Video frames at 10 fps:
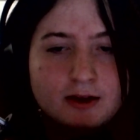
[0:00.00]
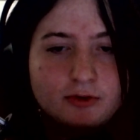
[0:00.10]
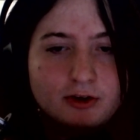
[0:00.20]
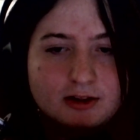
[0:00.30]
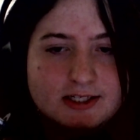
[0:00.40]

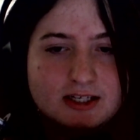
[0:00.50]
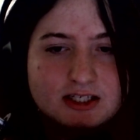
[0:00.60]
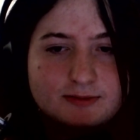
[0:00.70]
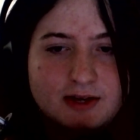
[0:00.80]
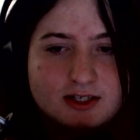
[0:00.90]
realistic
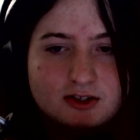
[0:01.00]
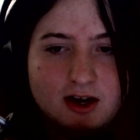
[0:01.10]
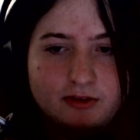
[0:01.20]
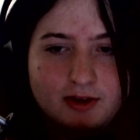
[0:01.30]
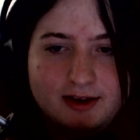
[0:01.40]
space
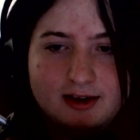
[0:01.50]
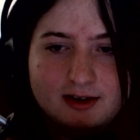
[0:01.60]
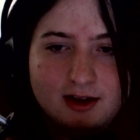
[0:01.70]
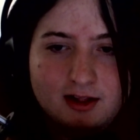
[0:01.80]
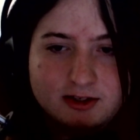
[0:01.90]
travel and
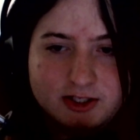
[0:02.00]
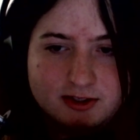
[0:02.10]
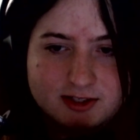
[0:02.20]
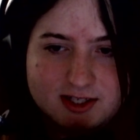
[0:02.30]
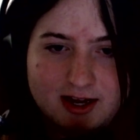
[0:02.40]
technology
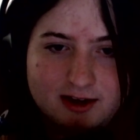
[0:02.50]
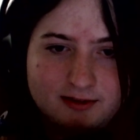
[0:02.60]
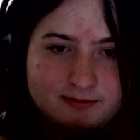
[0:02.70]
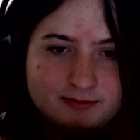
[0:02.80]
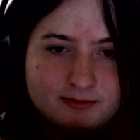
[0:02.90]
design.
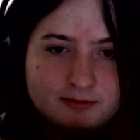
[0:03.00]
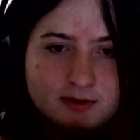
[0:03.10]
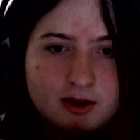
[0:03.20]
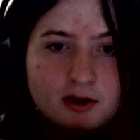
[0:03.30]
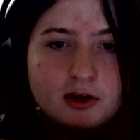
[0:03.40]

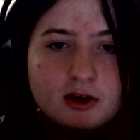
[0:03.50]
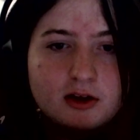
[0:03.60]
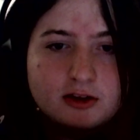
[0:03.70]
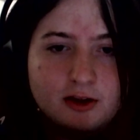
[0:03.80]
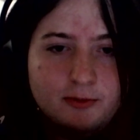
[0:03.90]

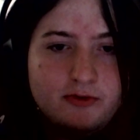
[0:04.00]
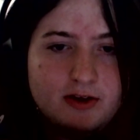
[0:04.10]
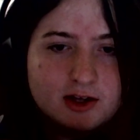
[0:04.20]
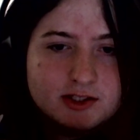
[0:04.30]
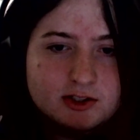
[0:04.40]
The movie
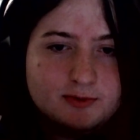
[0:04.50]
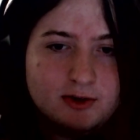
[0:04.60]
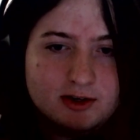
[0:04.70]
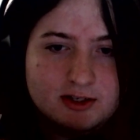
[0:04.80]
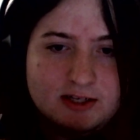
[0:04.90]
also
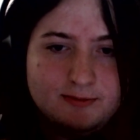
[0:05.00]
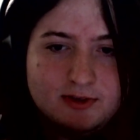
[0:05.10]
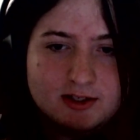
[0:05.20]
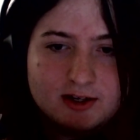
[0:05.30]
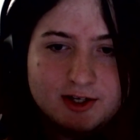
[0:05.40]
sparked deep
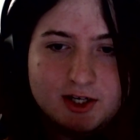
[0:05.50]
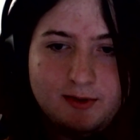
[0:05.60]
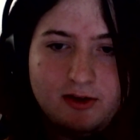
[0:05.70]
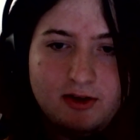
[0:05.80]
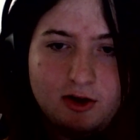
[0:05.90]
discussion
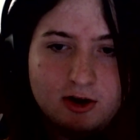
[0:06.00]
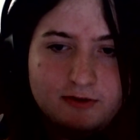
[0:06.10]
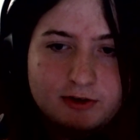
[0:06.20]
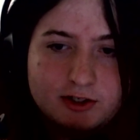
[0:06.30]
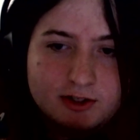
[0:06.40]
about
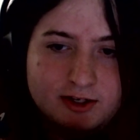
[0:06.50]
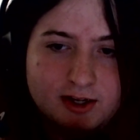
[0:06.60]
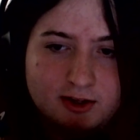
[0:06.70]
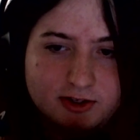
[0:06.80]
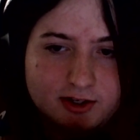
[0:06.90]
artificial
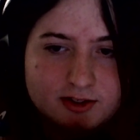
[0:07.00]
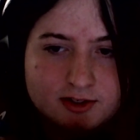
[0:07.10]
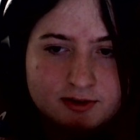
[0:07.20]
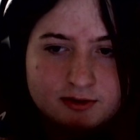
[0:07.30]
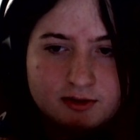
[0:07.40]
intelligence,
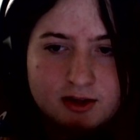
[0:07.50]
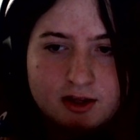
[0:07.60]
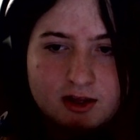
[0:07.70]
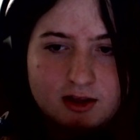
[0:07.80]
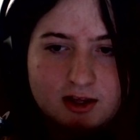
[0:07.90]

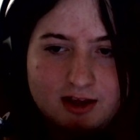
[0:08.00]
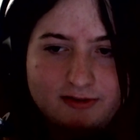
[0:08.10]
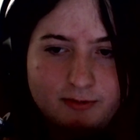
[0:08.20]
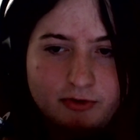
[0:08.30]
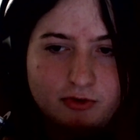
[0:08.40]

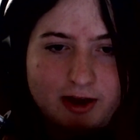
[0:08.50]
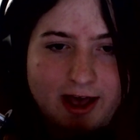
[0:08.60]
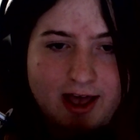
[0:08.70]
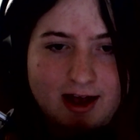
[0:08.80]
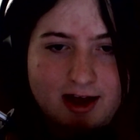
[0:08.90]
even before
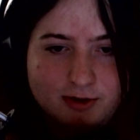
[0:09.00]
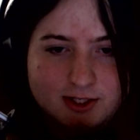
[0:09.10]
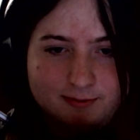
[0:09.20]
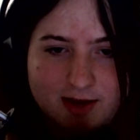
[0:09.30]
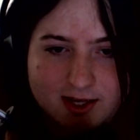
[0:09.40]
AI was
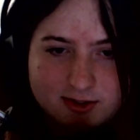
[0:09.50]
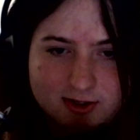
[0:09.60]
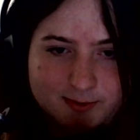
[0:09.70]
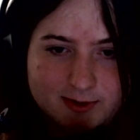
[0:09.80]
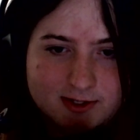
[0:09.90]
a
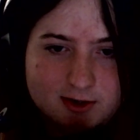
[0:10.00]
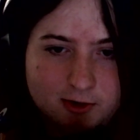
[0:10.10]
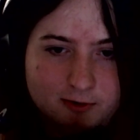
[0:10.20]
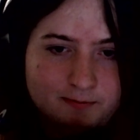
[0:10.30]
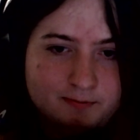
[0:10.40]
mainstream concern.